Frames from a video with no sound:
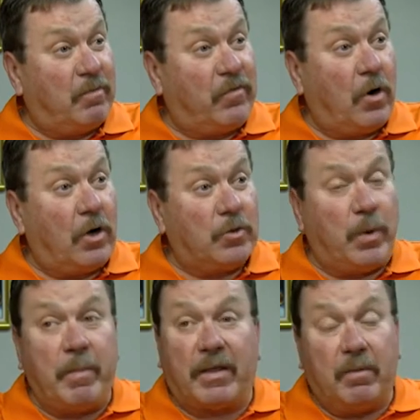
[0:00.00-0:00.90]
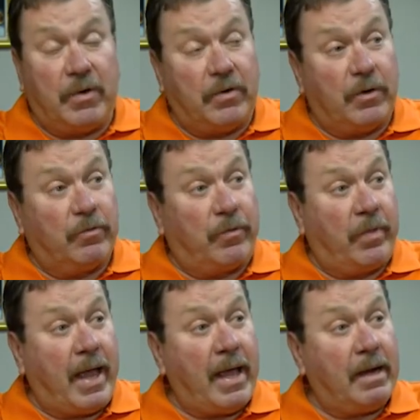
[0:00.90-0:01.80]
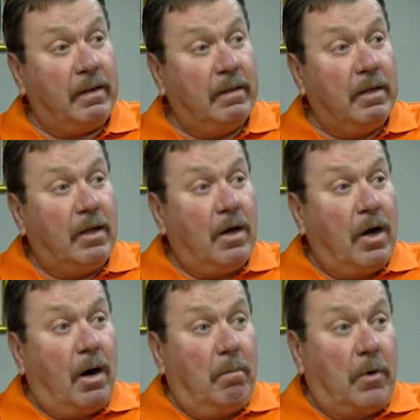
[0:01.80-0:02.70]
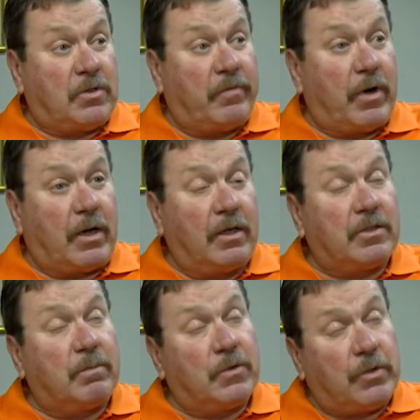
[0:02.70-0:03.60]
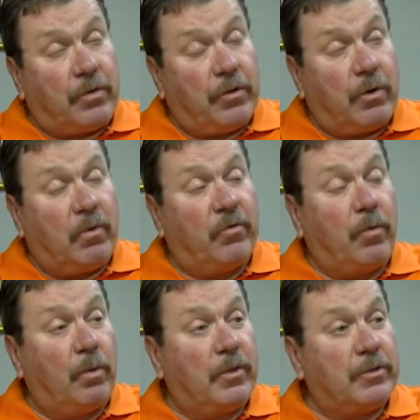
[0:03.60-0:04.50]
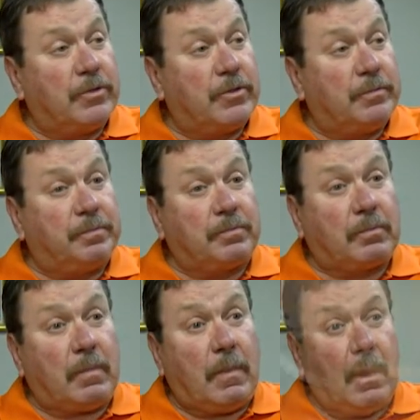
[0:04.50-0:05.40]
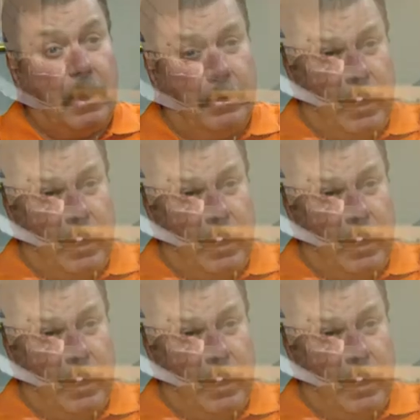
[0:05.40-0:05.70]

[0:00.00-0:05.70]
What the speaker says: of cars, we make the material for that. Most of our customers are thermoformers, and